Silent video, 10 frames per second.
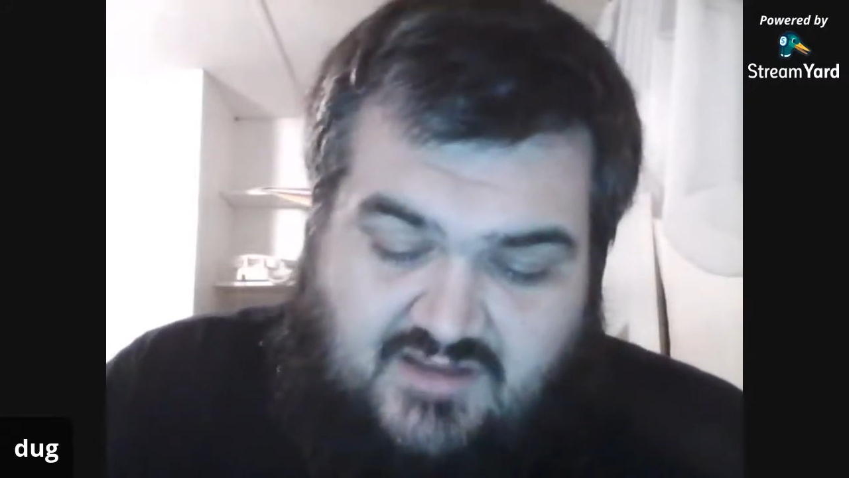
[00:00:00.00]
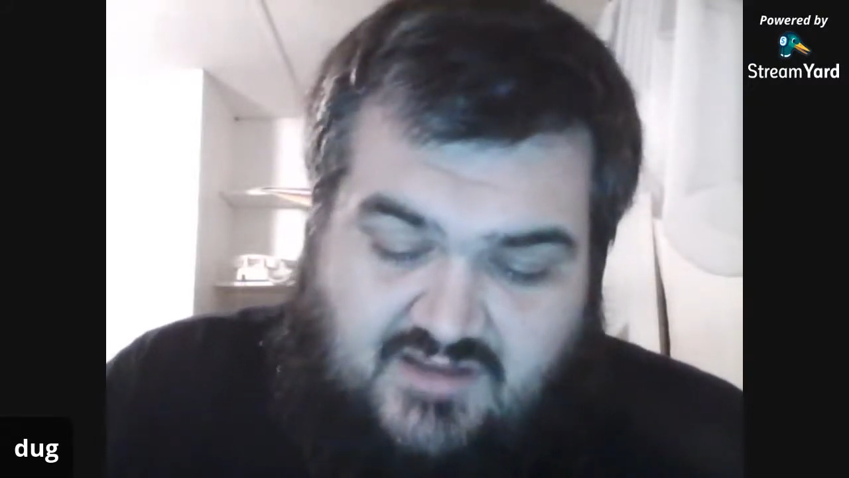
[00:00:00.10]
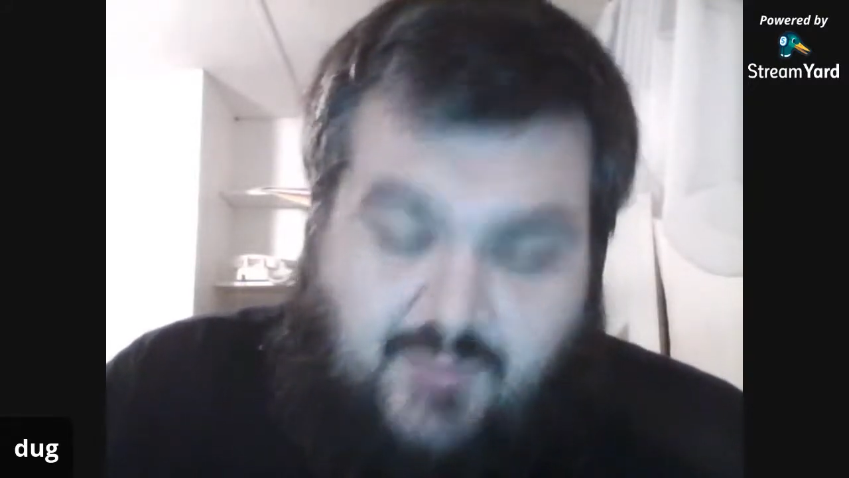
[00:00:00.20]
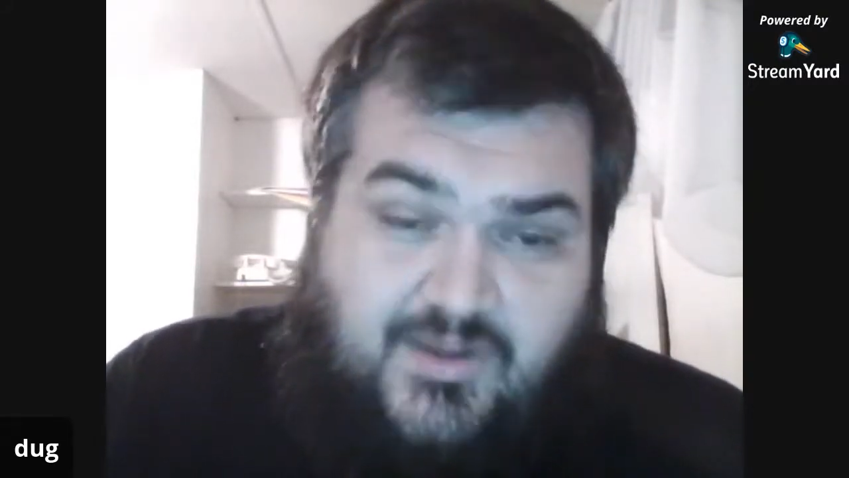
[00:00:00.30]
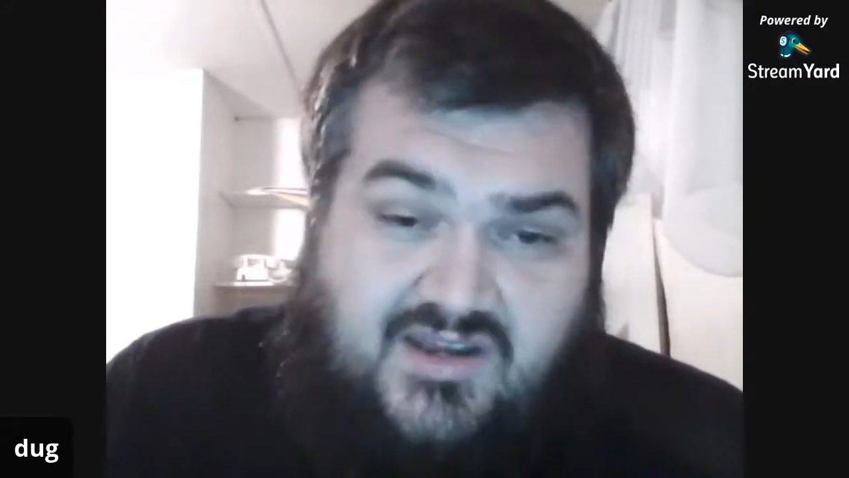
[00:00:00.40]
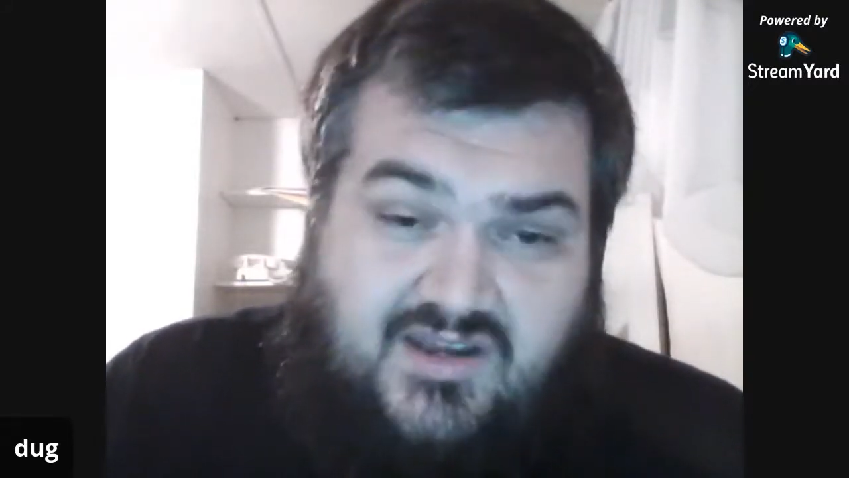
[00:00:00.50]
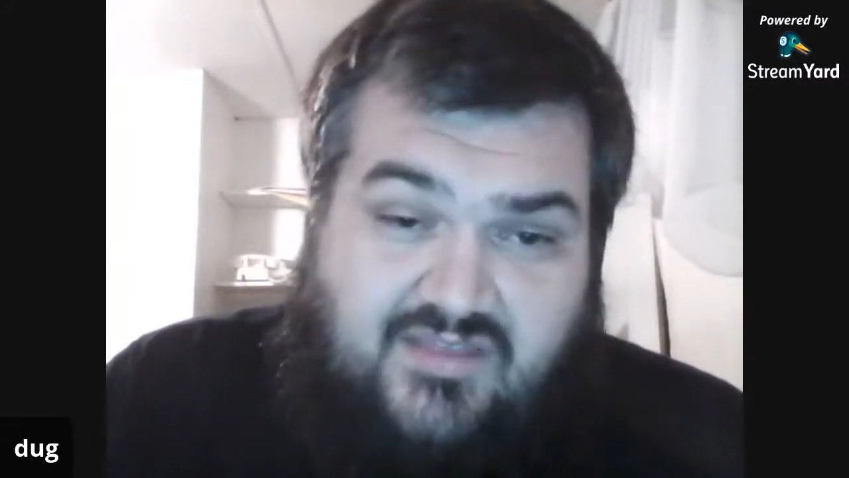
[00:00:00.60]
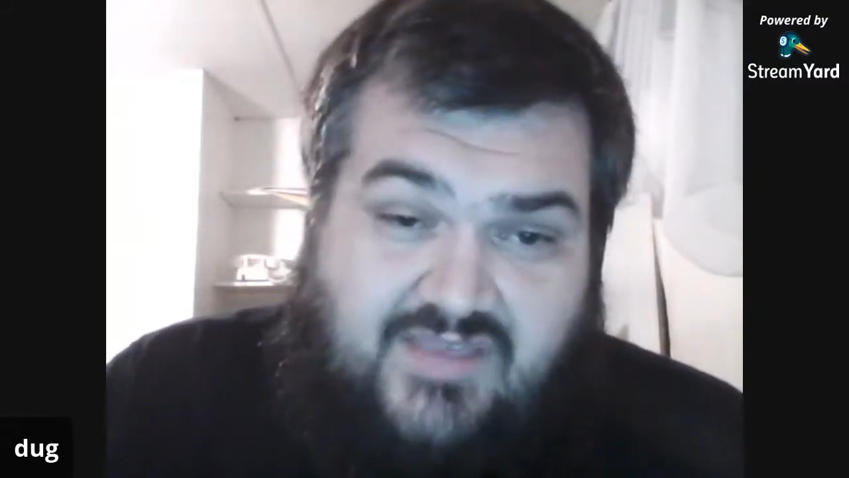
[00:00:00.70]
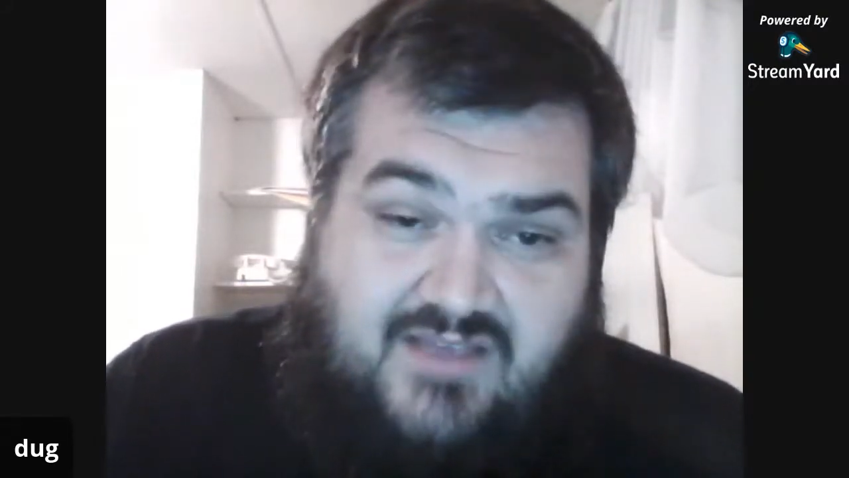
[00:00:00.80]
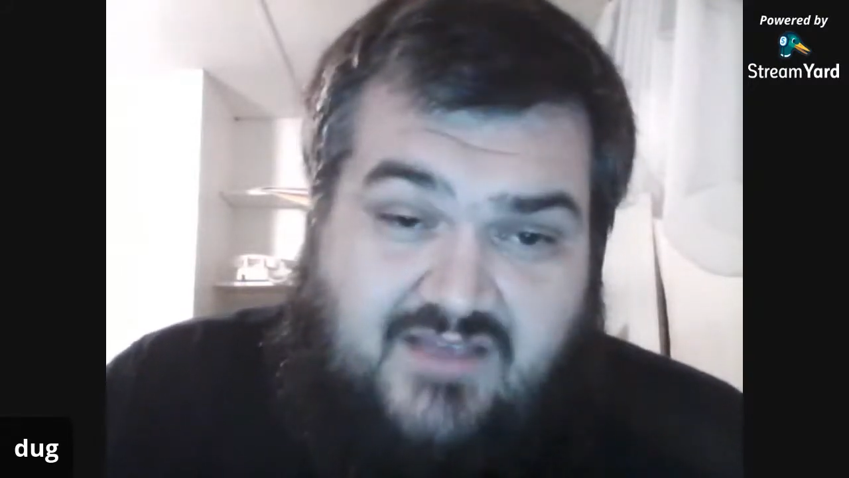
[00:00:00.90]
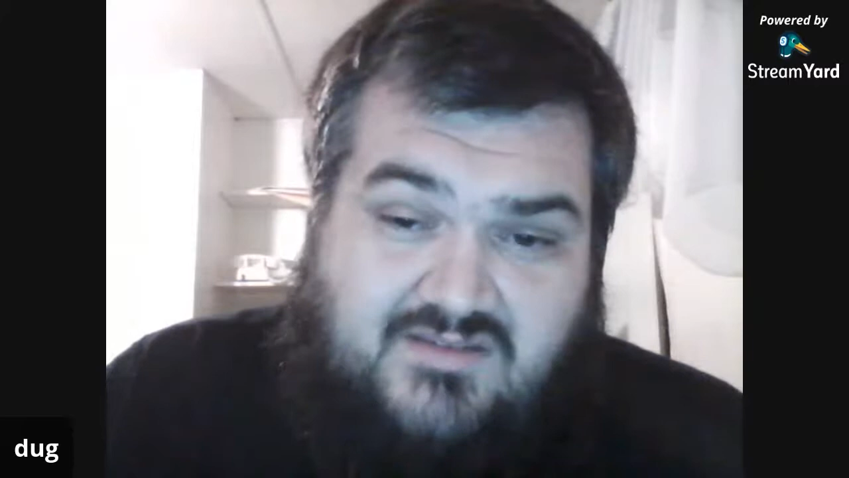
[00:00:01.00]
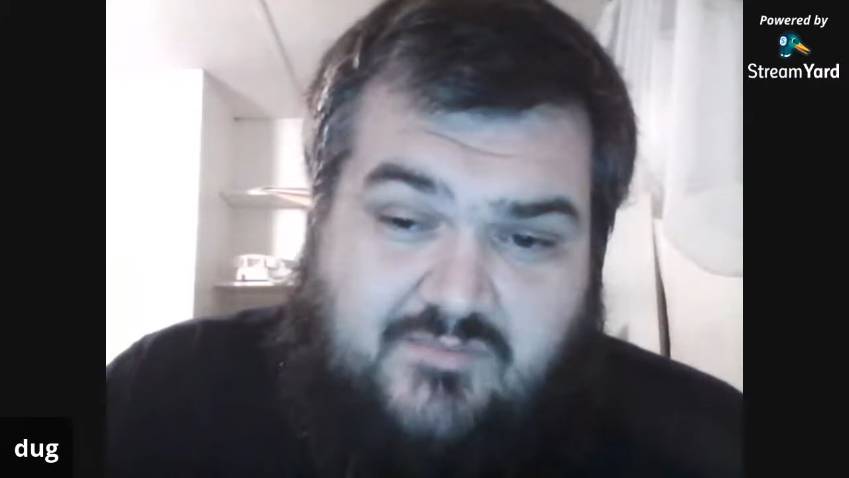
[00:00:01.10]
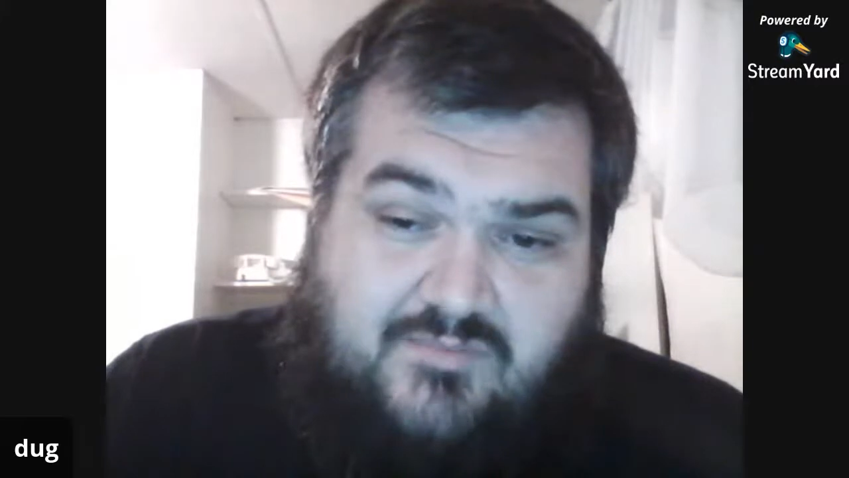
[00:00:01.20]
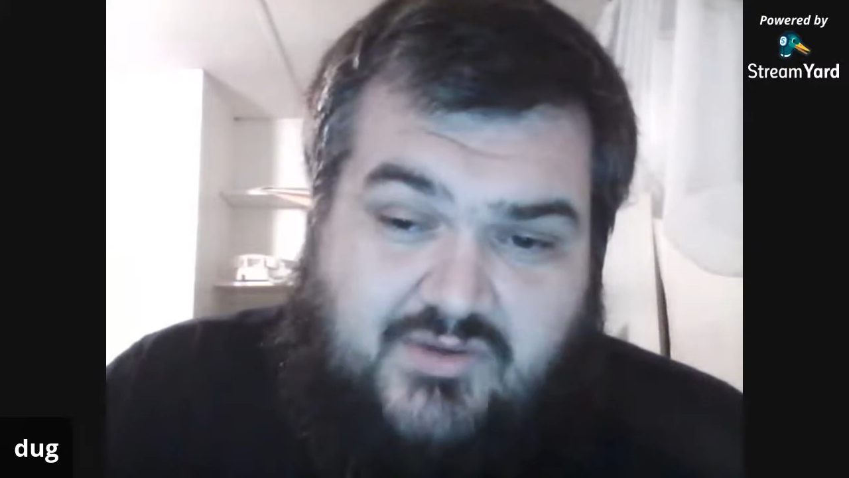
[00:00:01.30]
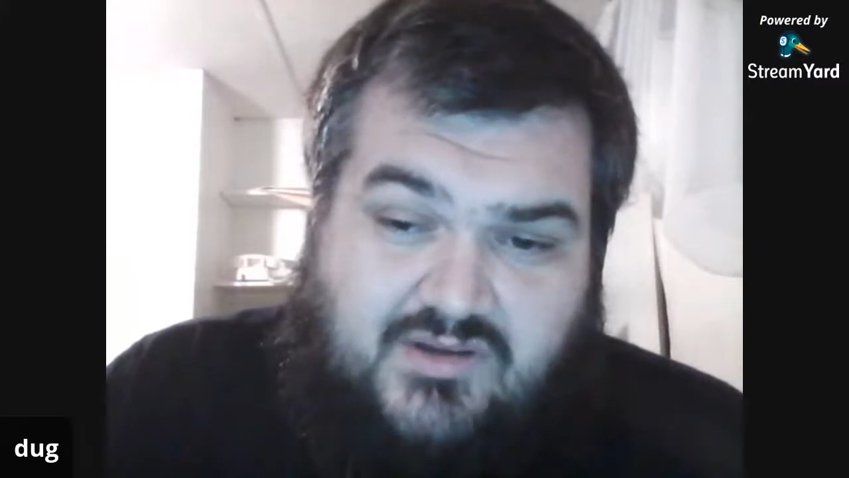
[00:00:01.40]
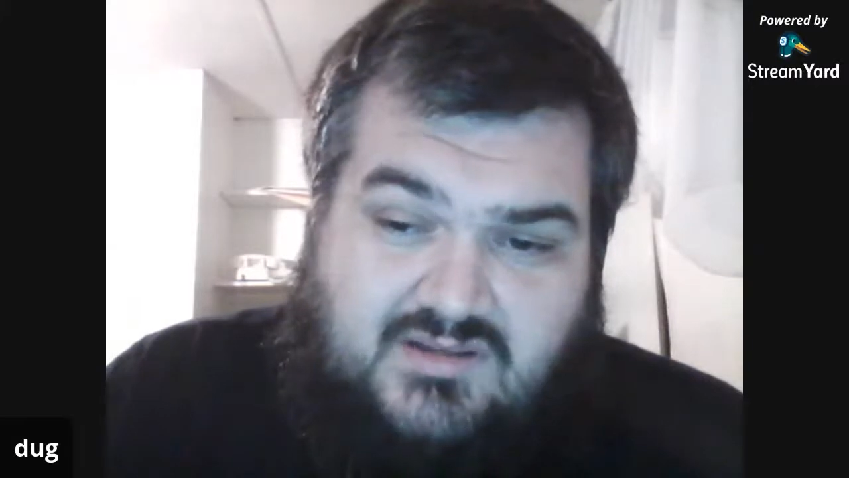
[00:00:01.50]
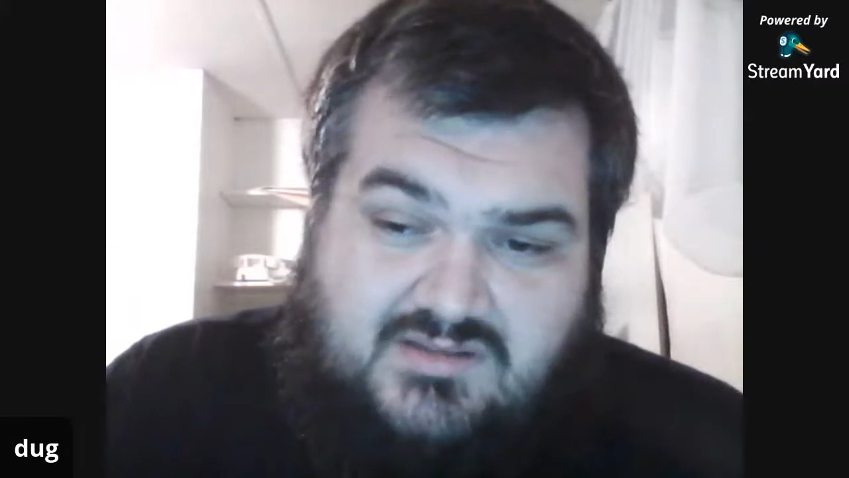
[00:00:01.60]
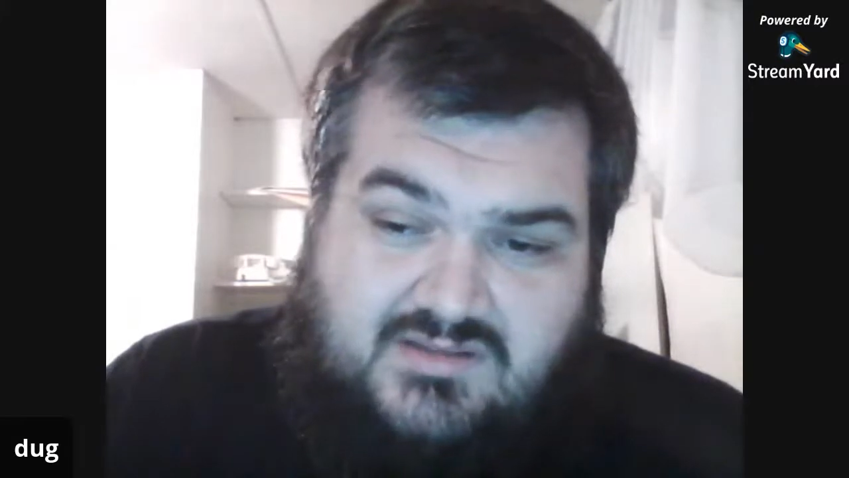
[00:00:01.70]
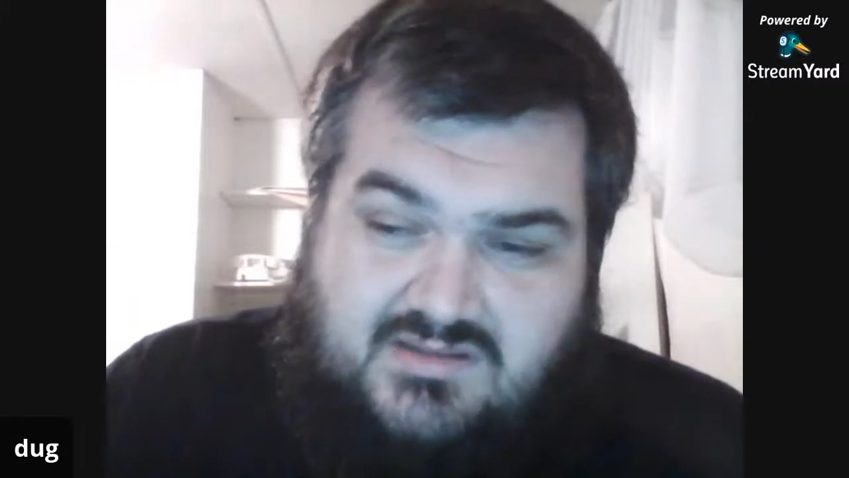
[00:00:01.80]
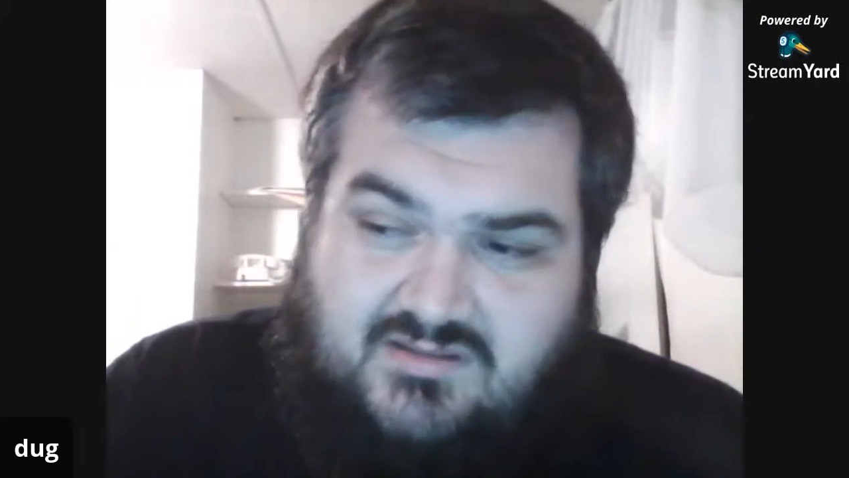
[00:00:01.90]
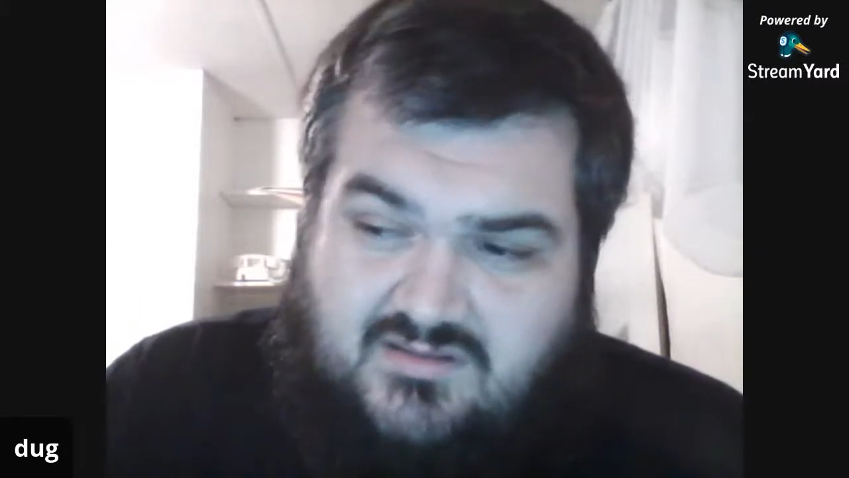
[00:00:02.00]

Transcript: I printed 1,000 books